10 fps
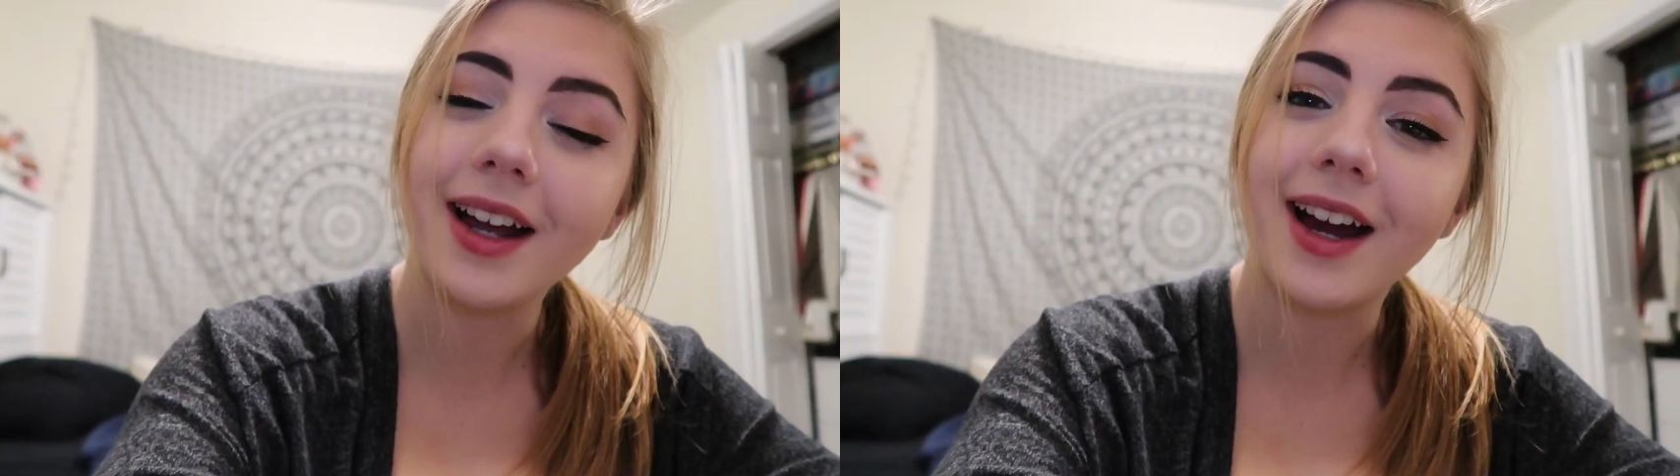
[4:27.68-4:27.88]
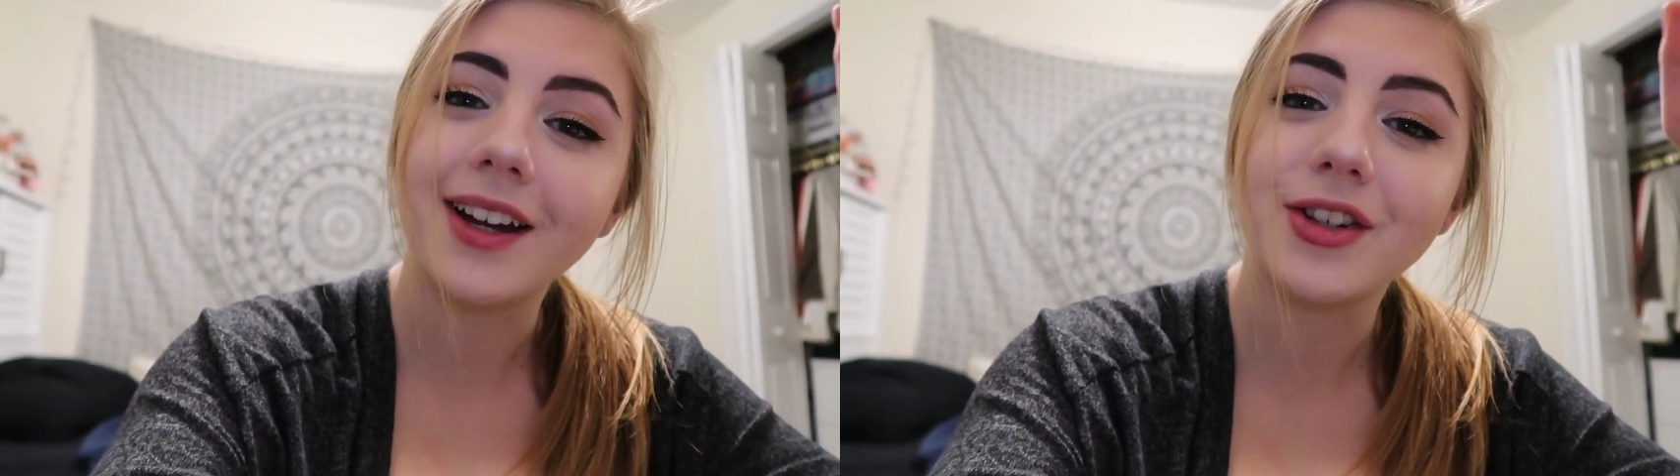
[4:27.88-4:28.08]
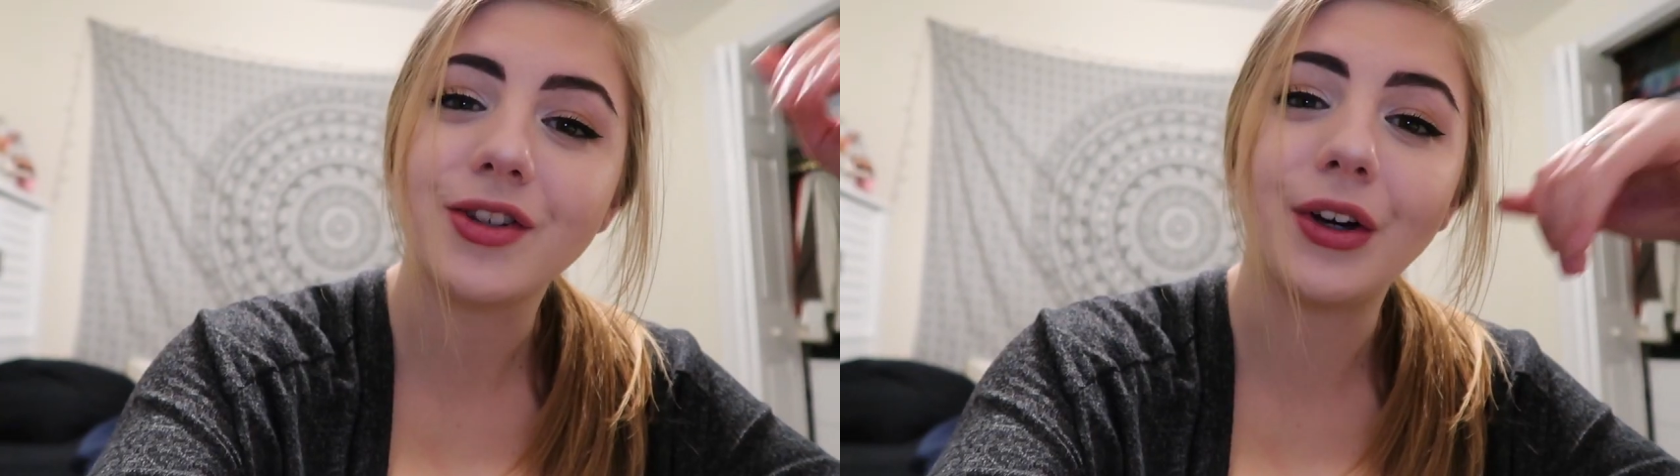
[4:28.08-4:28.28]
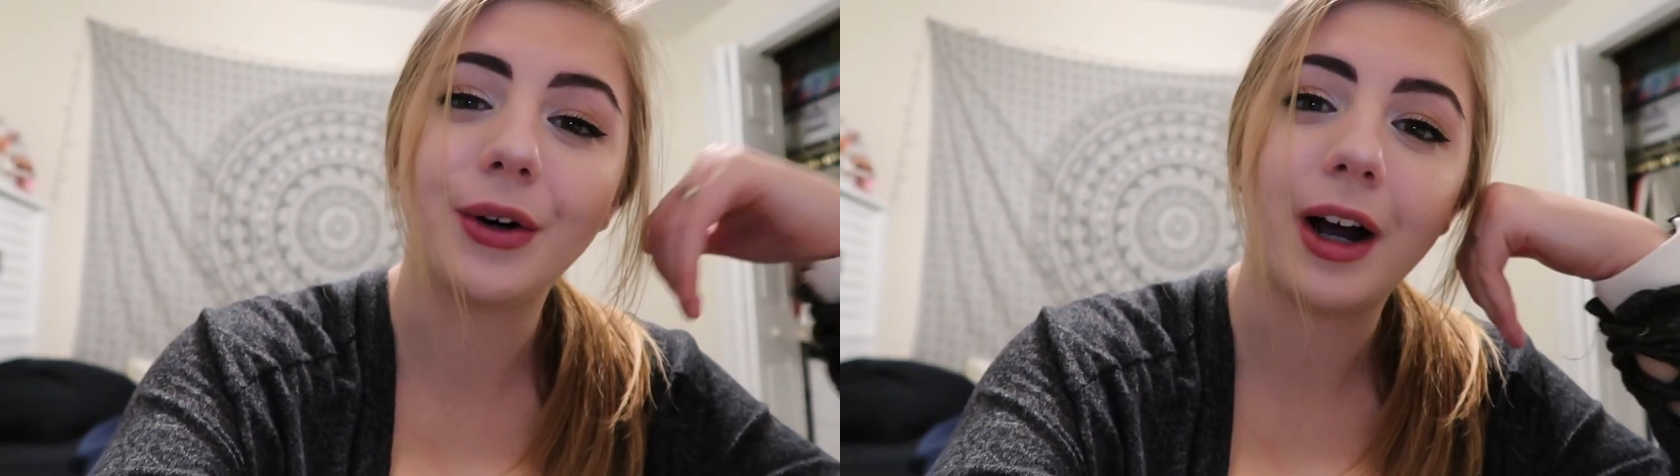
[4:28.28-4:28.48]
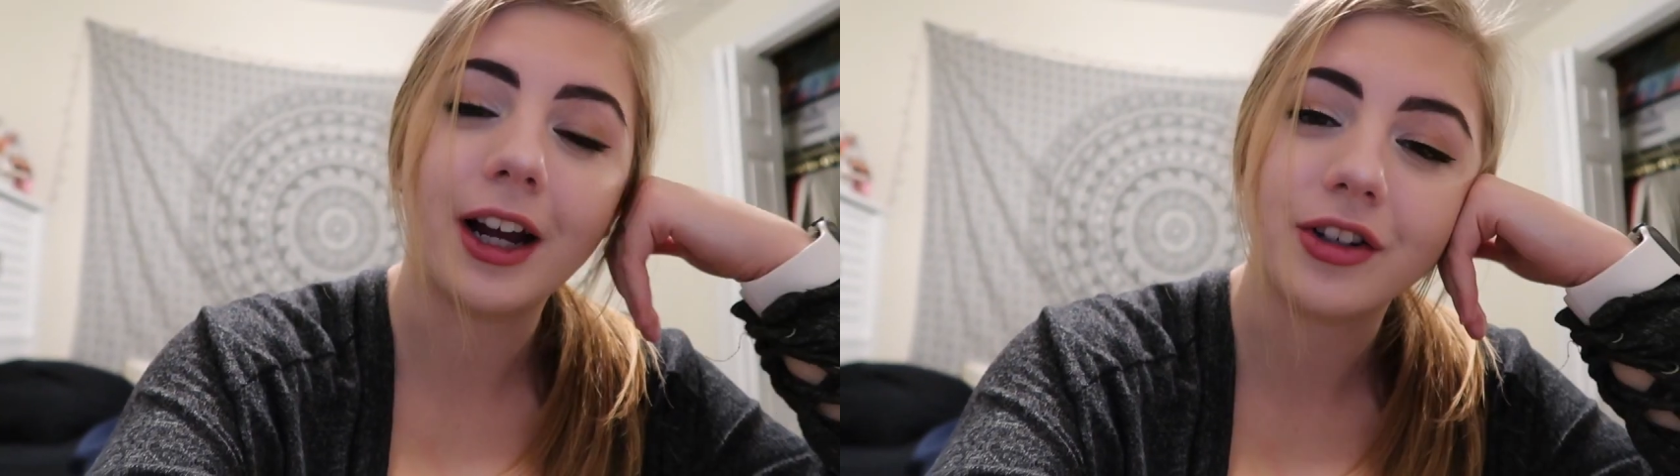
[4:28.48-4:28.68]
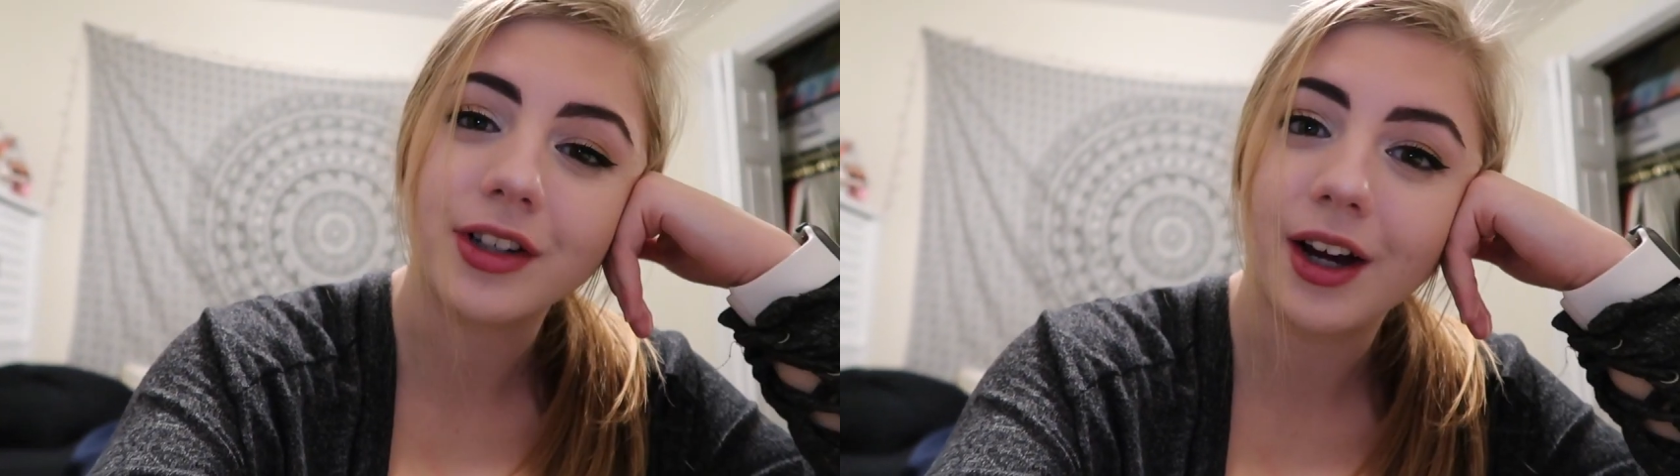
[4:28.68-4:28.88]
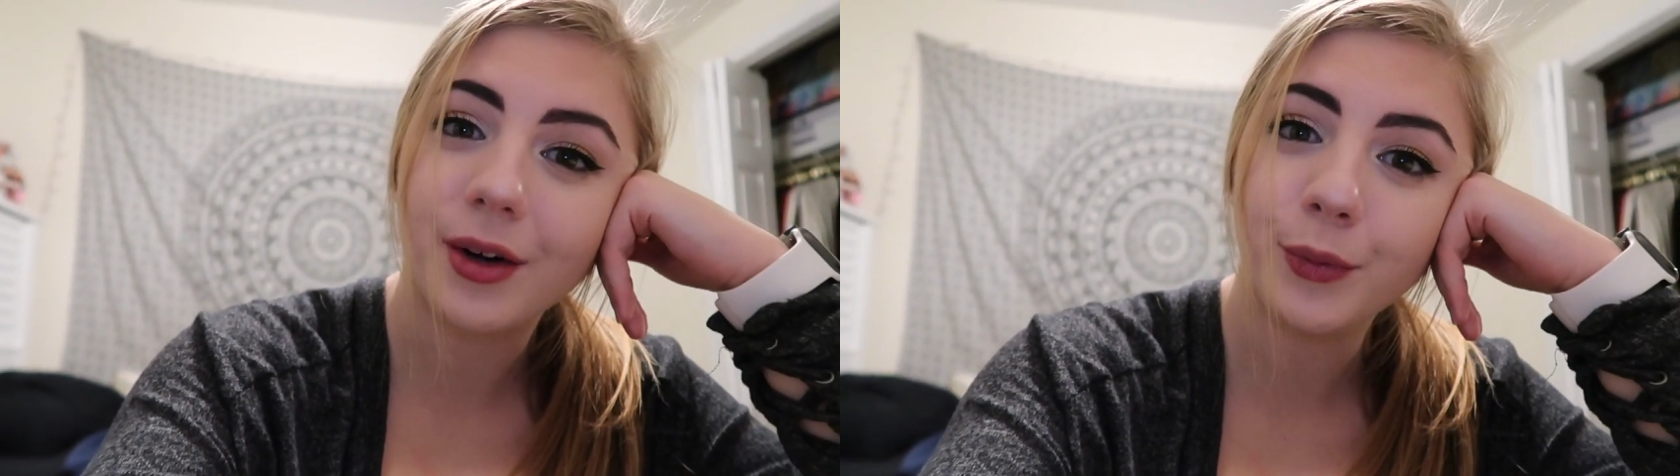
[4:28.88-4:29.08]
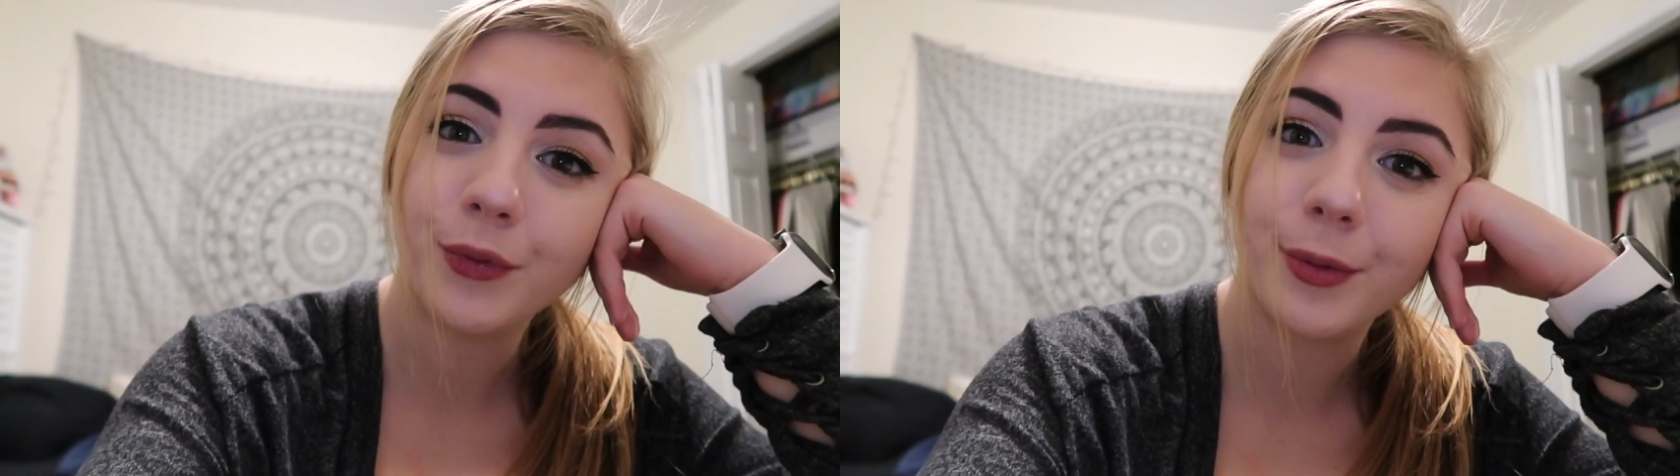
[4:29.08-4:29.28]
Hi guys, so I just got
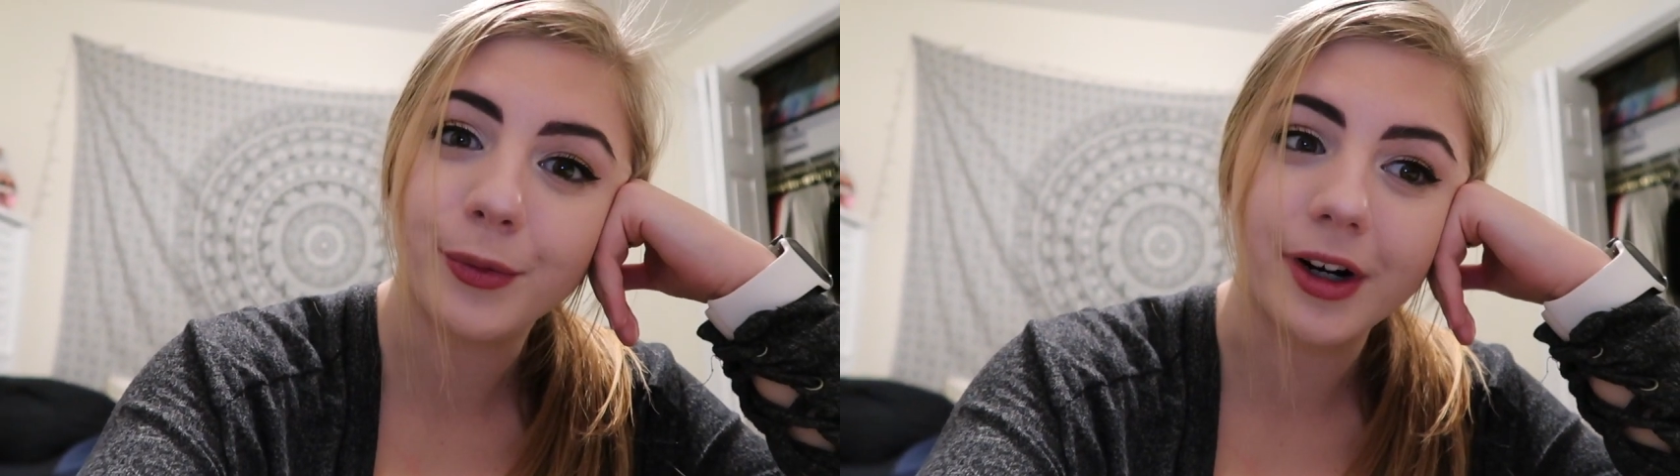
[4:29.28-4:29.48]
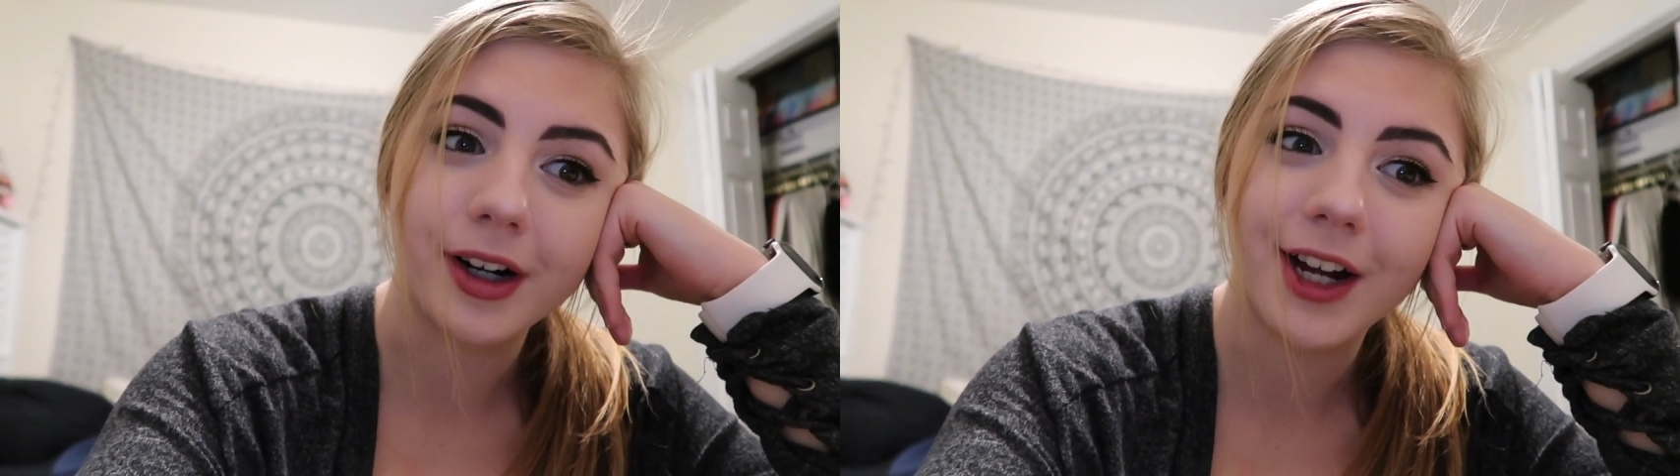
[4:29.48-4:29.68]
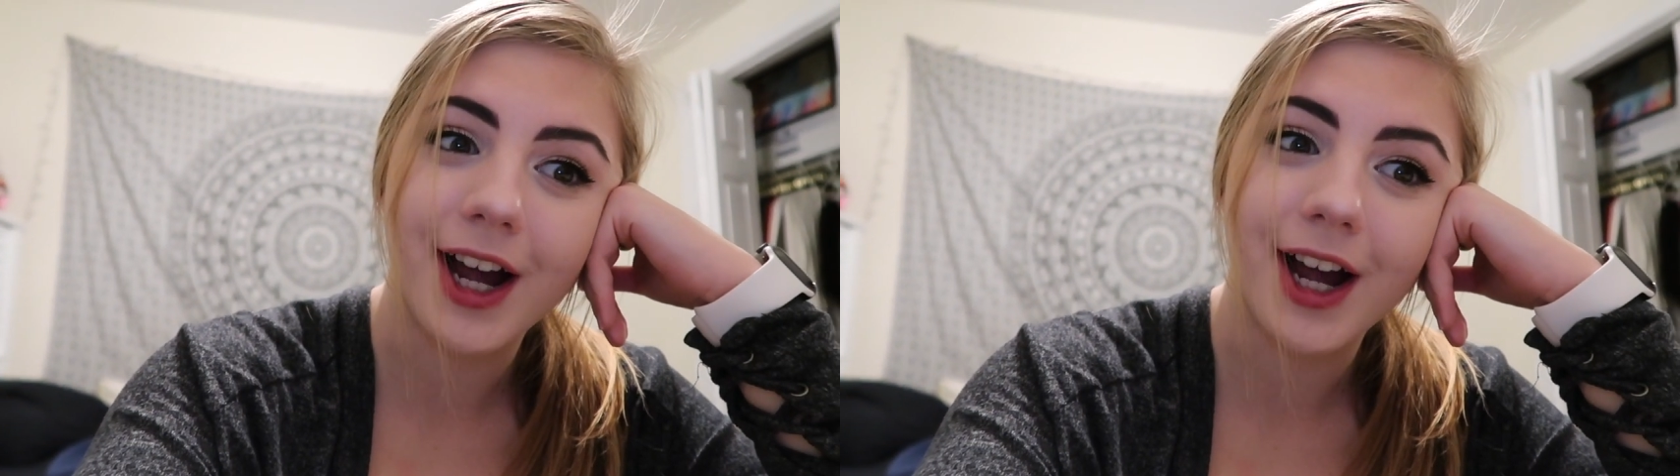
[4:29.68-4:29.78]
home from work,